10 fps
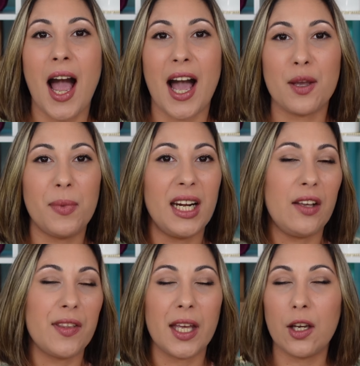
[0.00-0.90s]
I
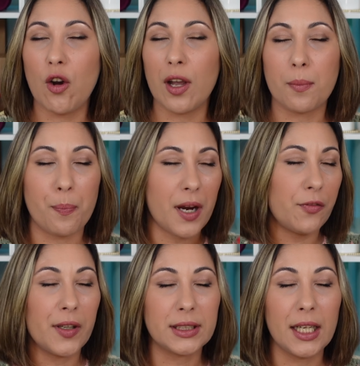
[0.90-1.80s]
believe they're going
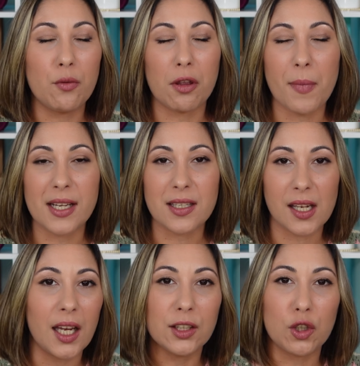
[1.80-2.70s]
perfectly with my
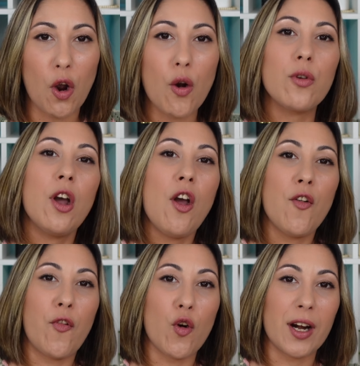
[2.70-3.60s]
skin tone
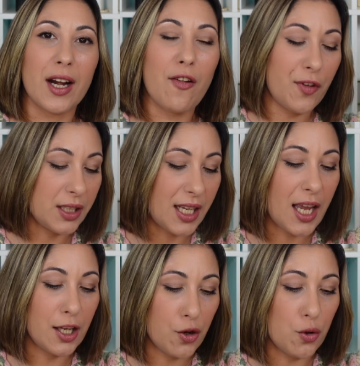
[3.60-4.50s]
for an
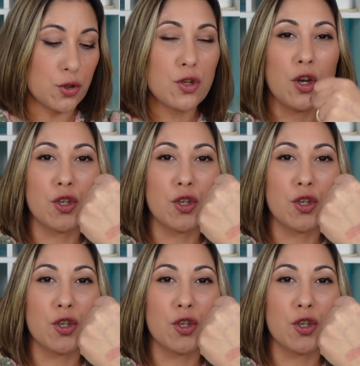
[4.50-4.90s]
everyday use.